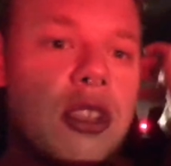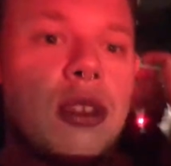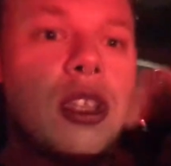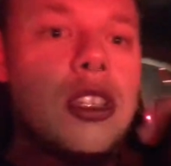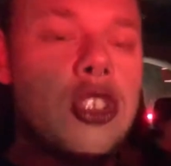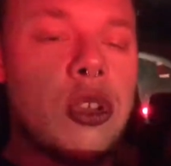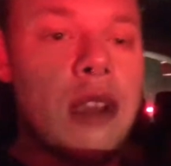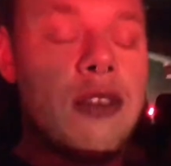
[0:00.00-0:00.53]
going,
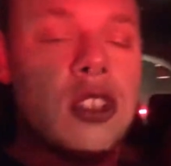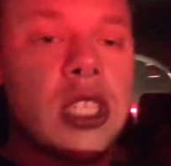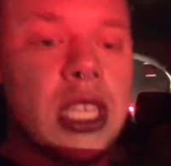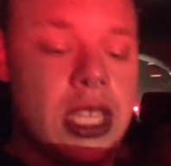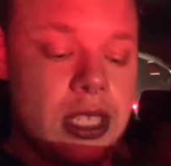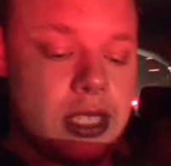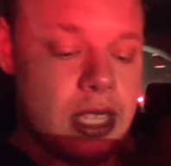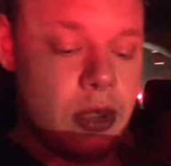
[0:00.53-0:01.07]
do you have your
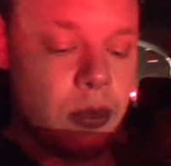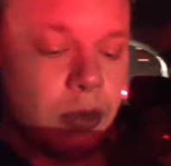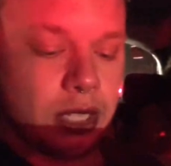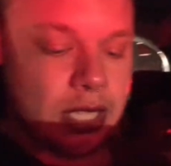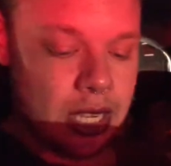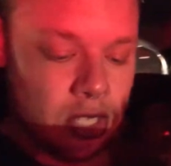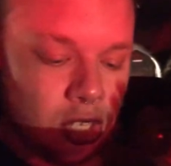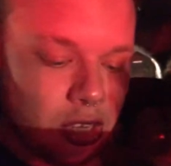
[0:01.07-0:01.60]
tickets? Like, what
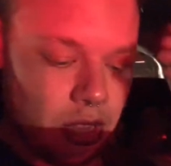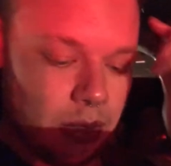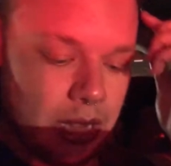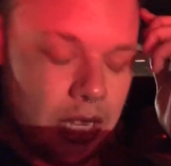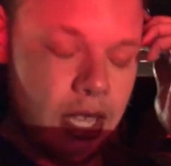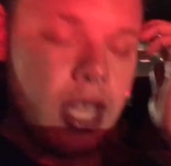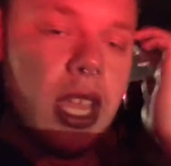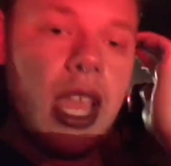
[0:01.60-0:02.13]
section are you
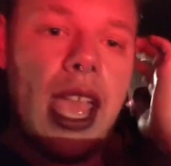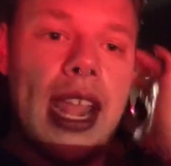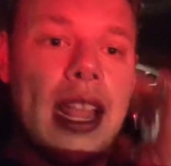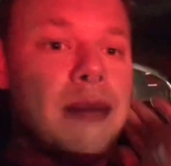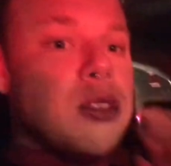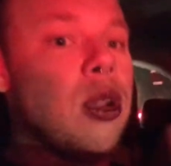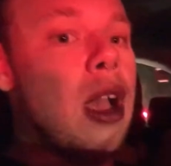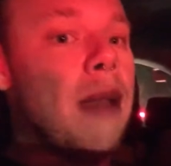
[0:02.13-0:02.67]
in? And
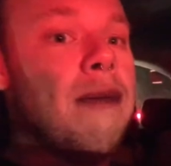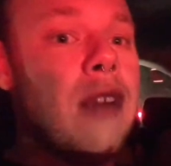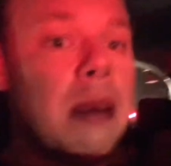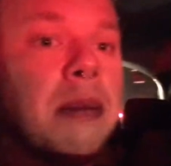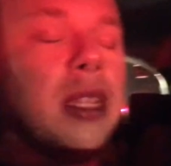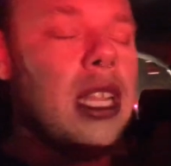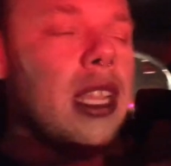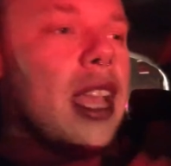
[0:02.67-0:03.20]
I'm
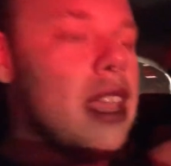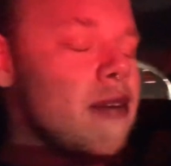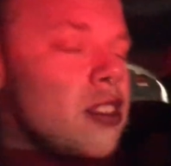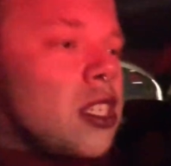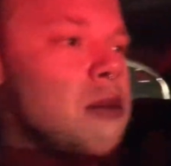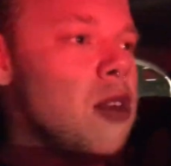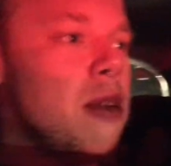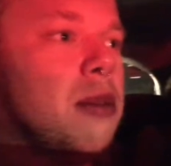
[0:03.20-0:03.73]
fumbling. I have
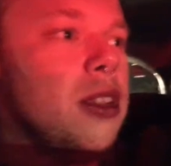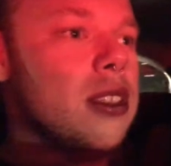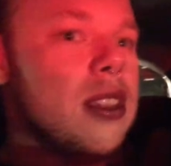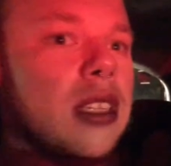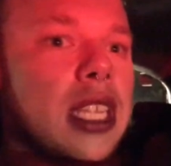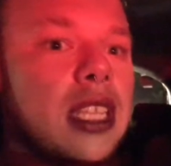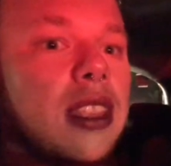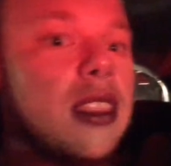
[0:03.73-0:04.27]
T-Mobile. So,
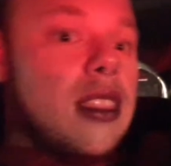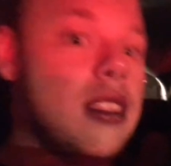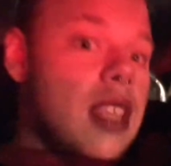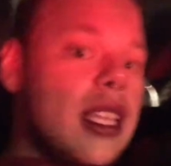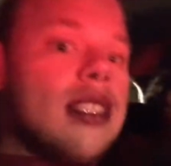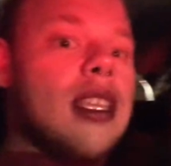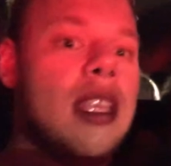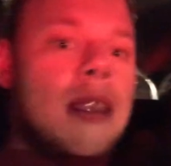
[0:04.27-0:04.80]
like, thanks to